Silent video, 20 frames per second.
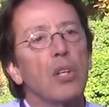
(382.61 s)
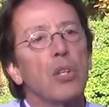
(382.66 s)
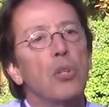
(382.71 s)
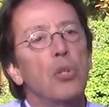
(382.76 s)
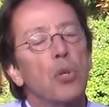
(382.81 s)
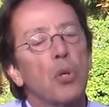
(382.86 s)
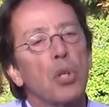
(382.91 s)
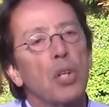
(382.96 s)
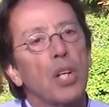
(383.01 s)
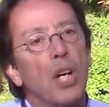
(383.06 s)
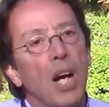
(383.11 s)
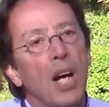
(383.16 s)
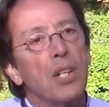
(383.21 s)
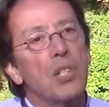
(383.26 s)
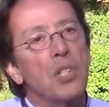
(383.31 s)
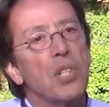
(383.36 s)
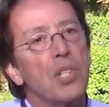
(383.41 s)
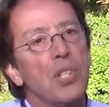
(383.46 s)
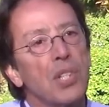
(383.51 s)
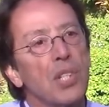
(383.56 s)
your
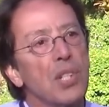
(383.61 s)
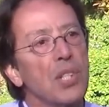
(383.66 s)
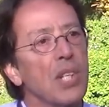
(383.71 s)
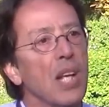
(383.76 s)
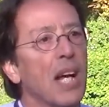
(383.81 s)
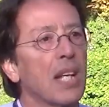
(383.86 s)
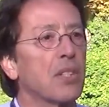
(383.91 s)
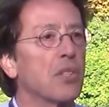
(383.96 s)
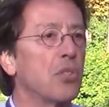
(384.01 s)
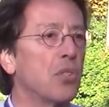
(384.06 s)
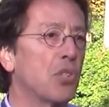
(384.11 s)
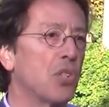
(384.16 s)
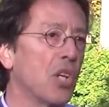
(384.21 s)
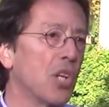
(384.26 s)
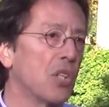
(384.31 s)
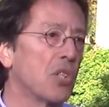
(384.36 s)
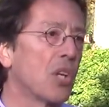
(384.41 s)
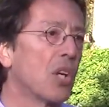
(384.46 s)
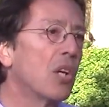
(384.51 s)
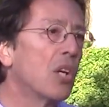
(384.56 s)
consciousness has to
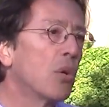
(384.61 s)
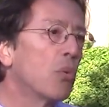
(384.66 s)
change,